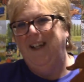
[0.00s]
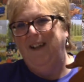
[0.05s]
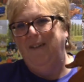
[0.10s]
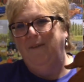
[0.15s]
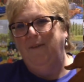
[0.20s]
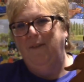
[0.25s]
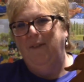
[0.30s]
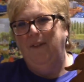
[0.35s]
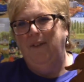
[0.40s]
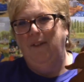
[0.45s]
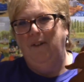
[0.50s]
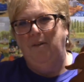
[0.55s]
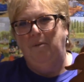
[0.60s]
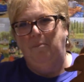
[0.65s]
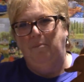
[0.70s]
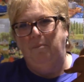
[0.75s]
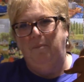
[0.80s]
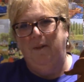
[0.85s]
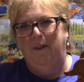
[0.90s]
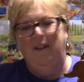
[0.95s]

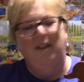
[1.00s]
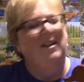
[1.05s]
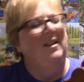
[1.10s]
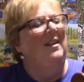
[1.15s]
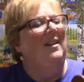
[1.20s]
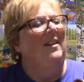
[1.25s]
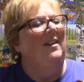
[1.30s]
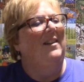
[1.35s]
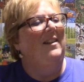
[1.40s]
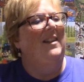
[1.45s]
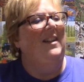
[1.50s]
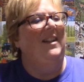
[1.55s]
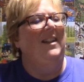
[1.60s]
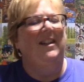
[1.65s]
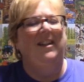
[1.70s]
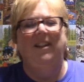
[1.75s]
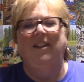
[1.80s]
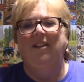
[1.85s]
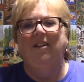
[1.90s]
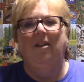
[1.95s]
envelope
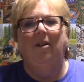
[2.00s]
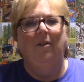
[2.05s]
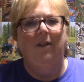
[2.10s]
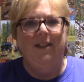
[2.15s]
thing, you know?